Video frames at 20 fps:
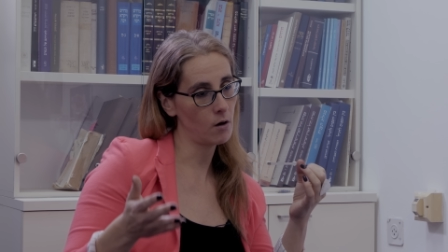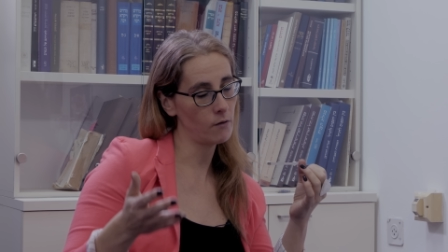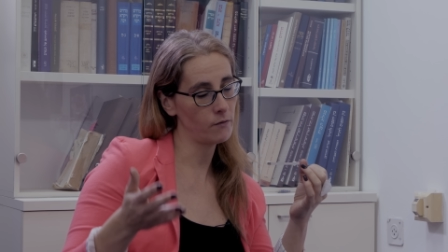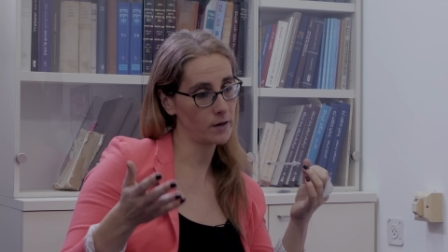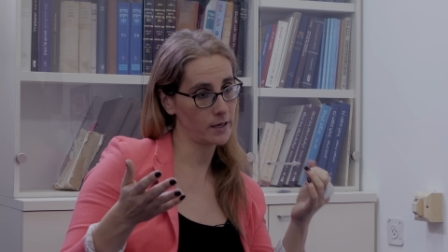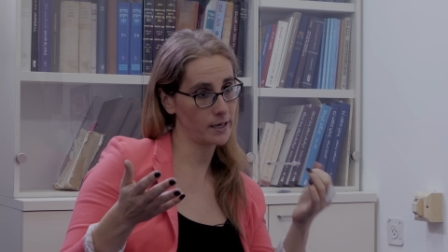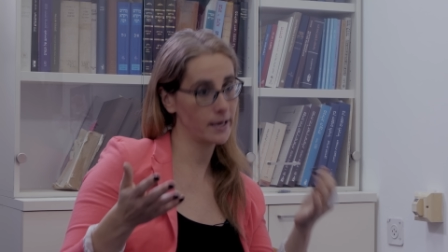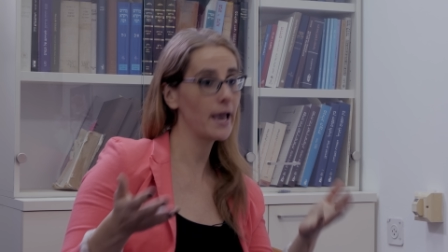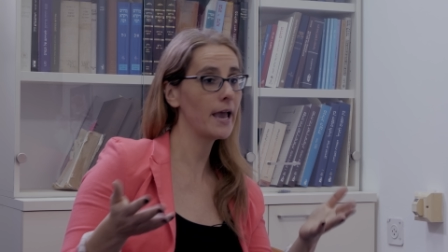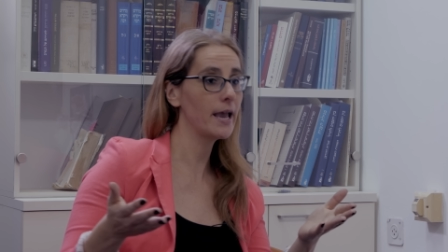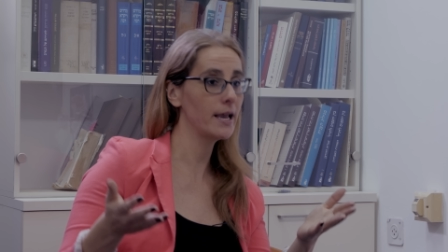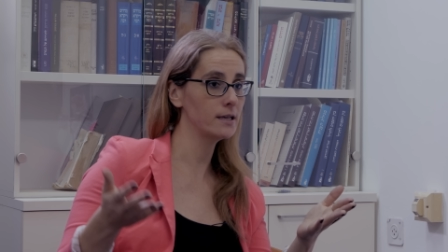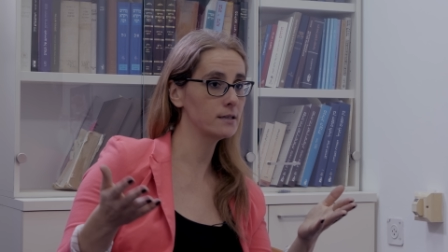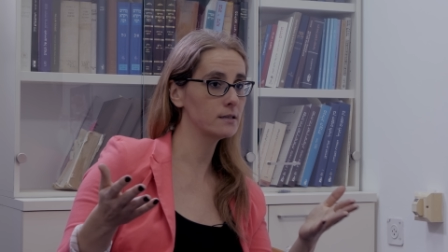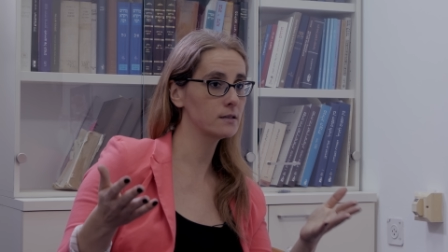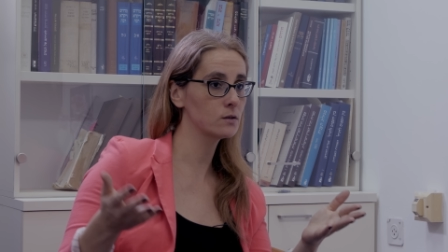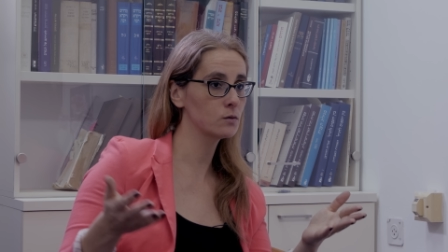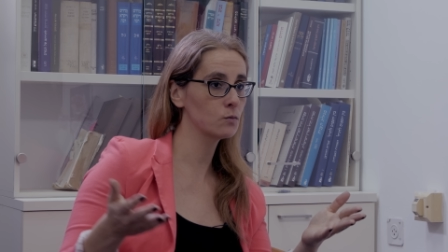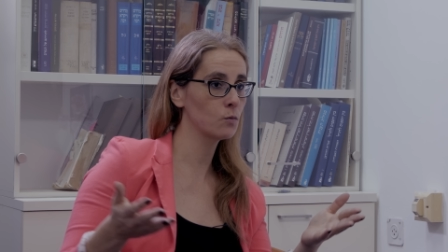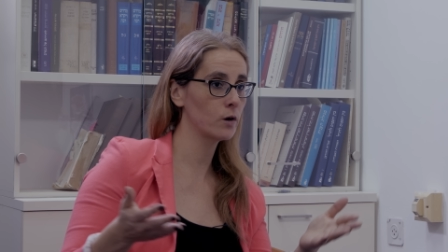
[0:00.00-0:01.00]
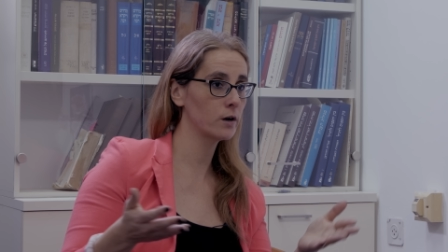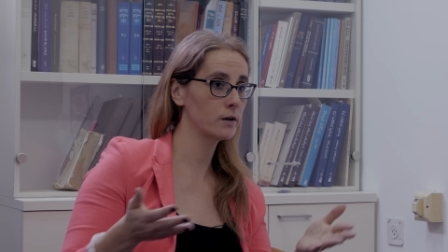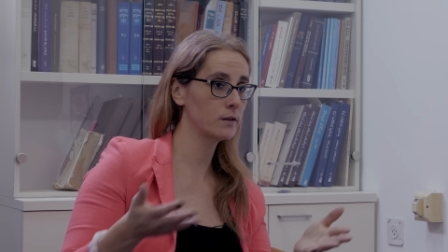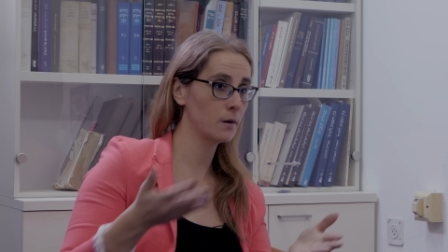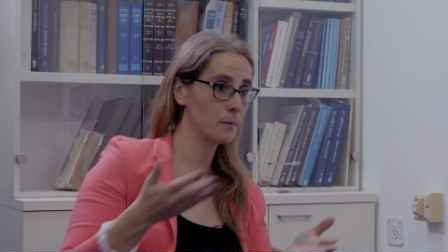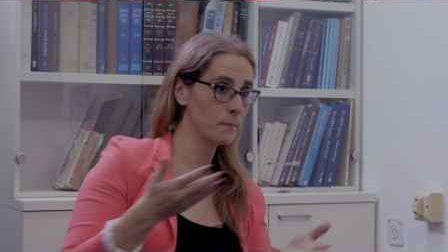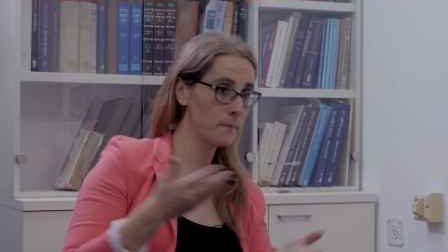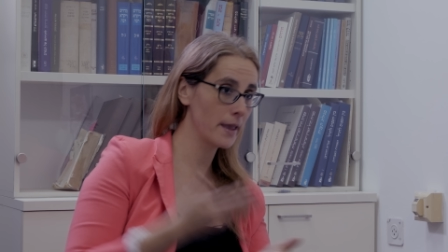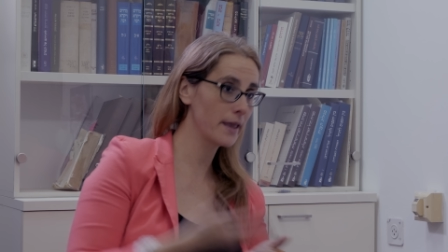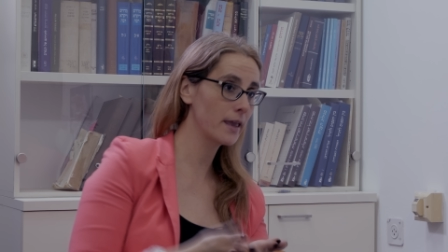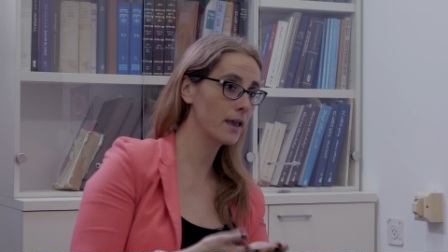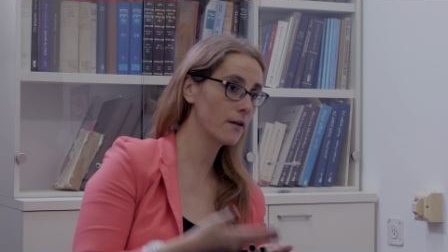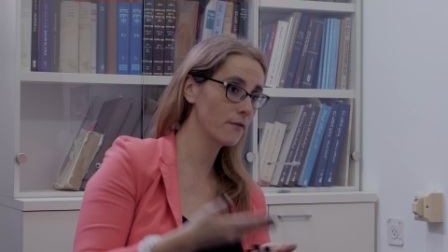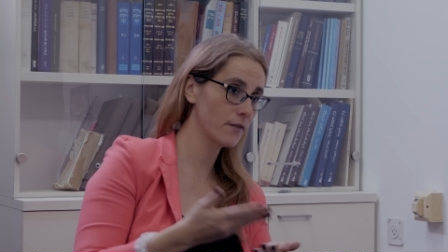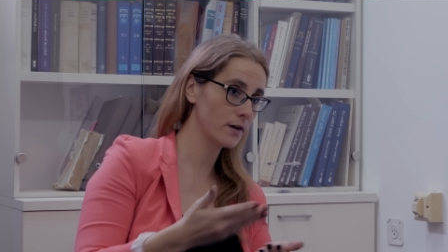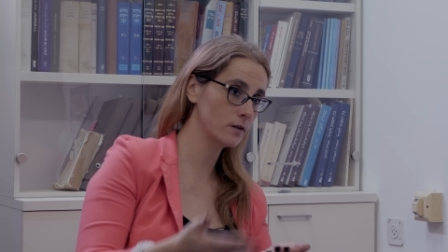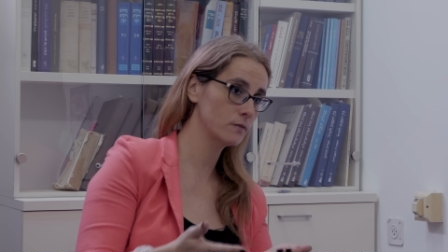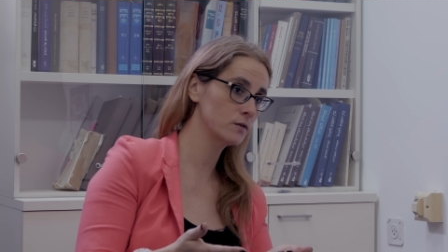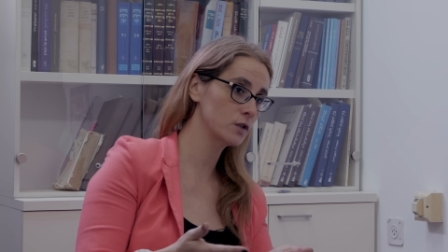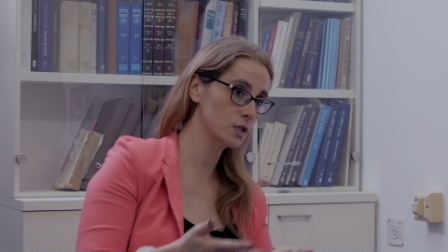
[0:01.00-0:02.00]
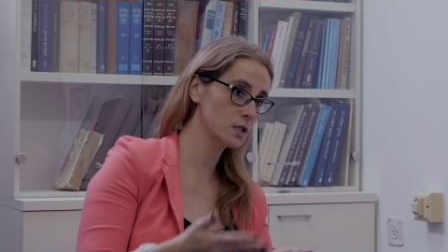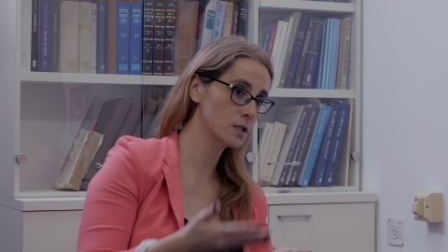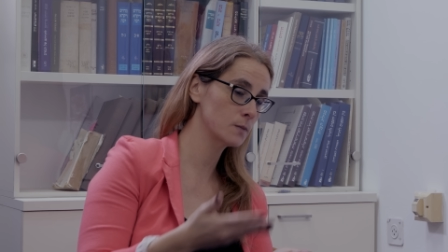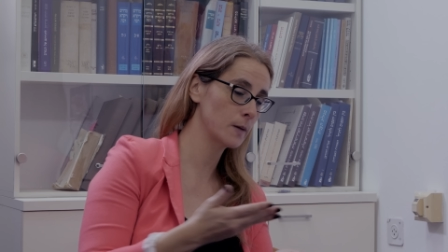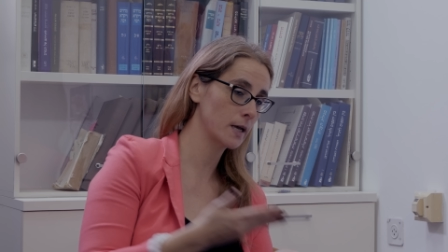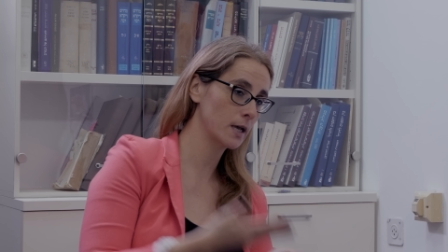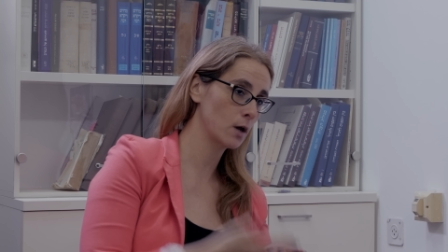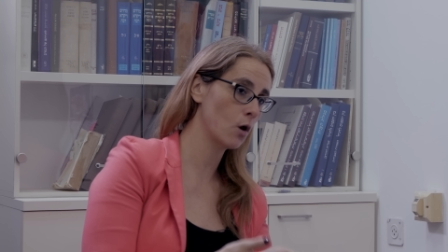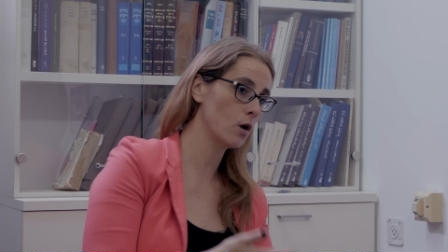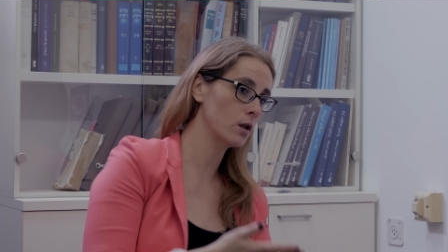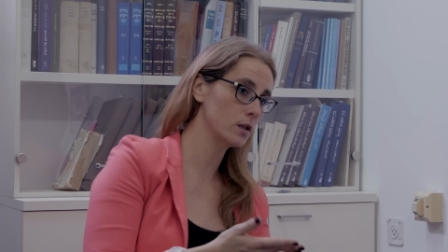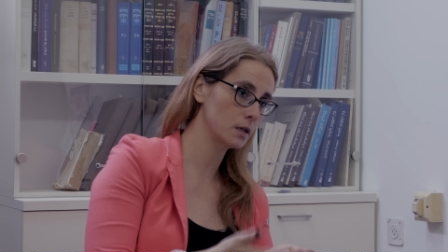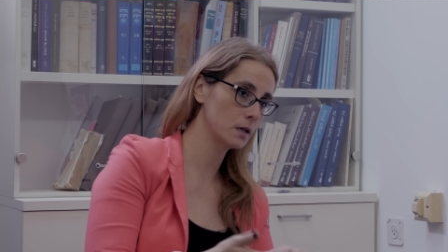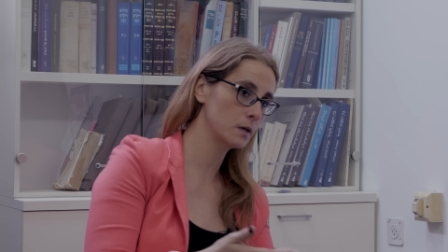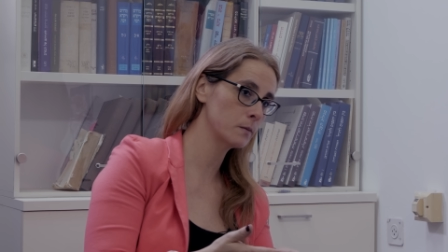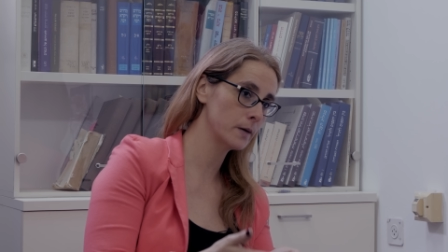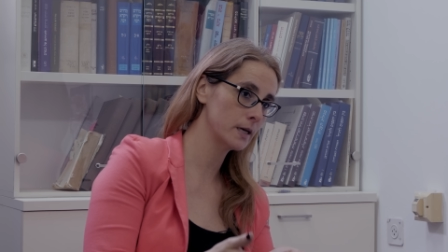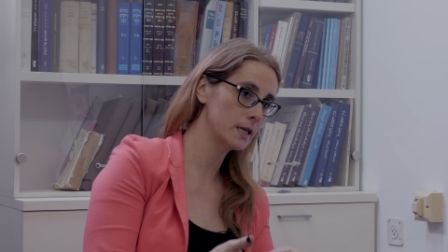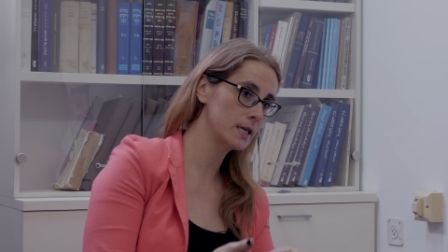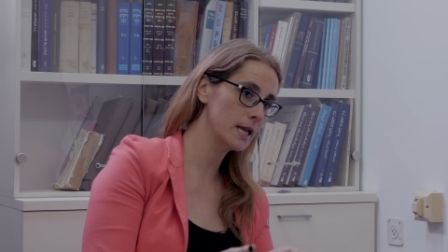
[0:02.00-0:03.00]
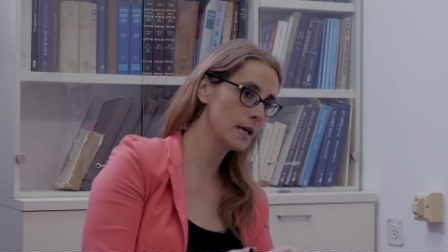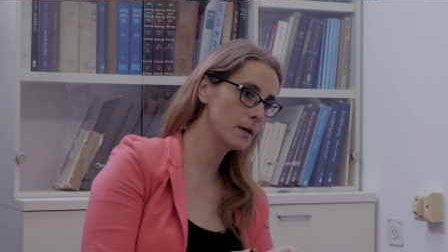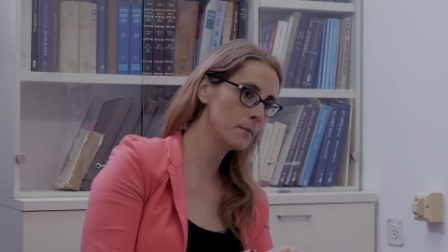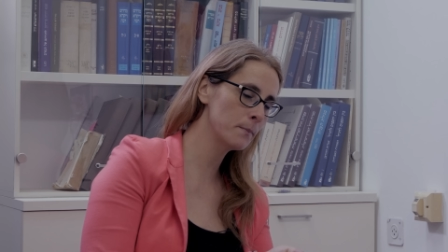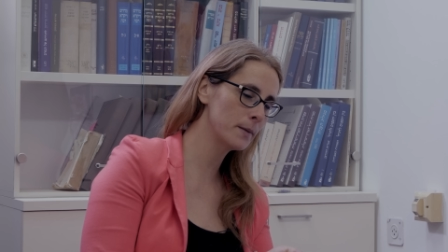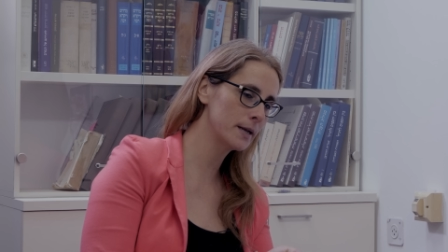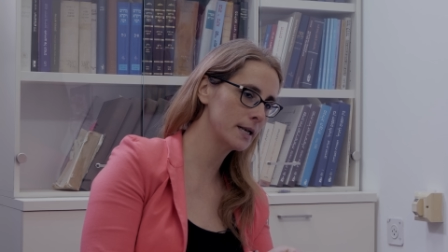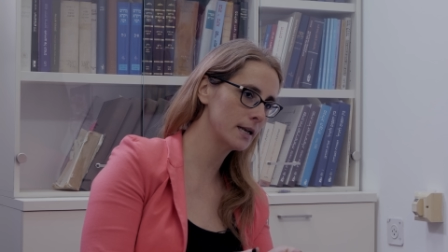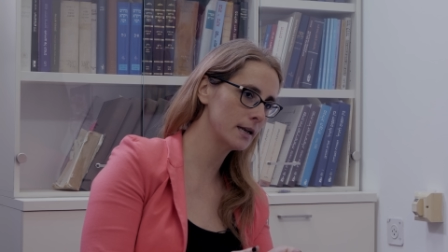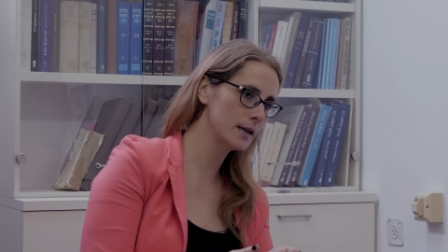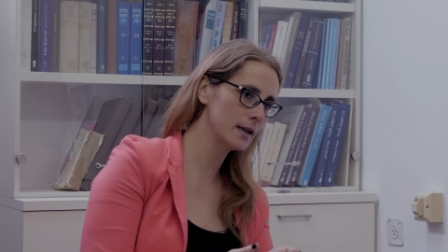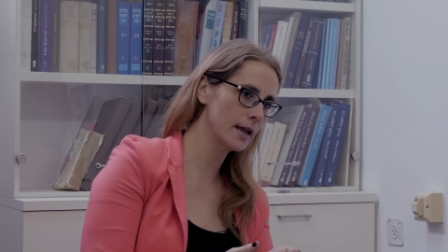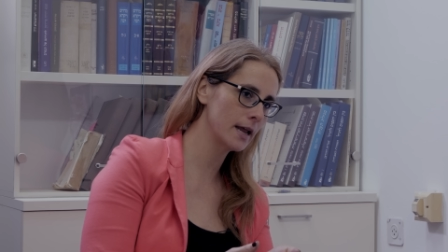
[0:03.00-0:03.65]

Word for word: of a case where they're making fun of Jesus by calling him by name, but